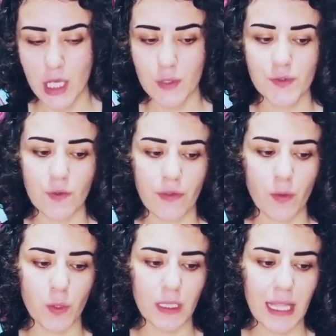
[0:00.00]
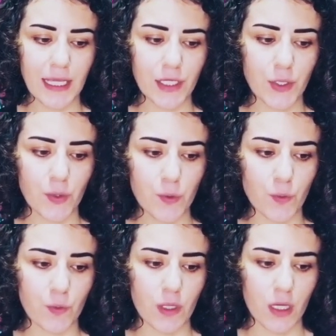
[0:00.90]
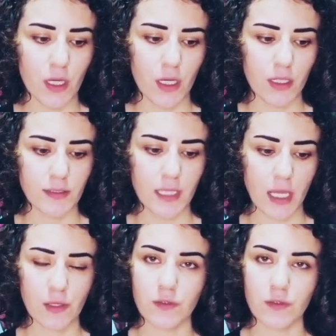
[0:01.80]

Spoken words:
So they will let you take